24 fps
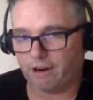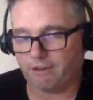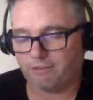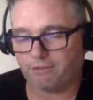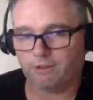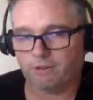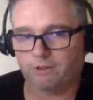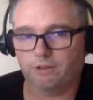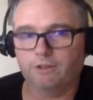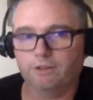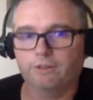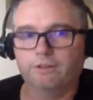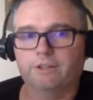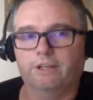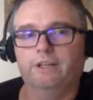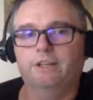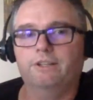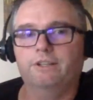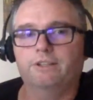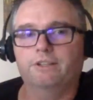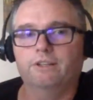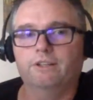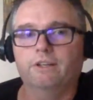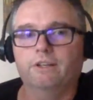
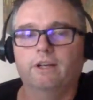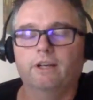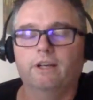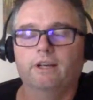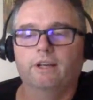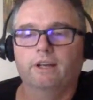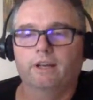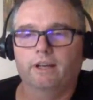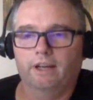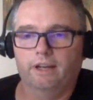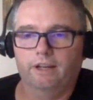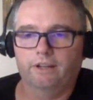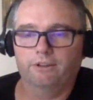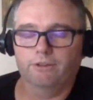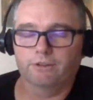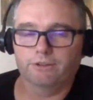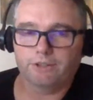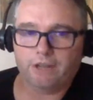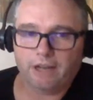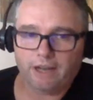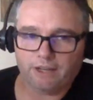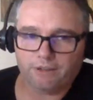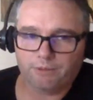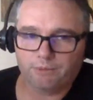location, and those
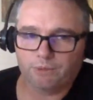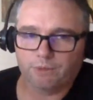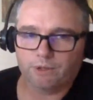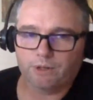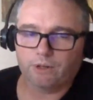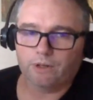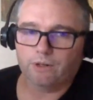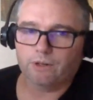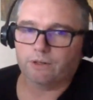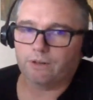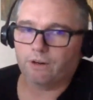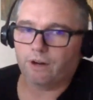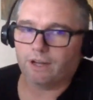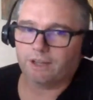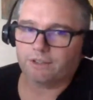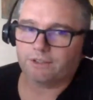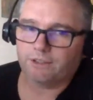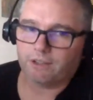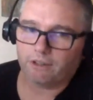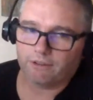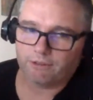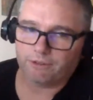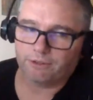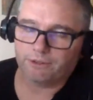ads will go across
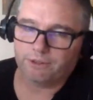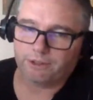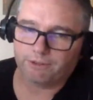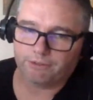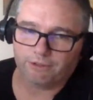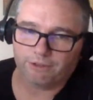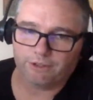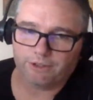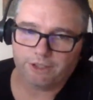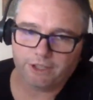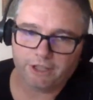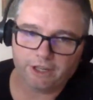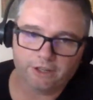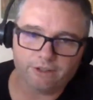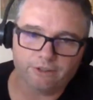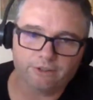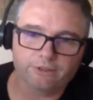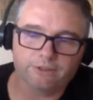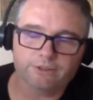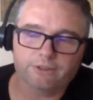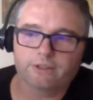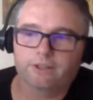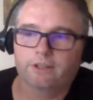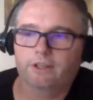several different
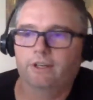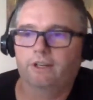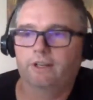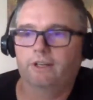channels: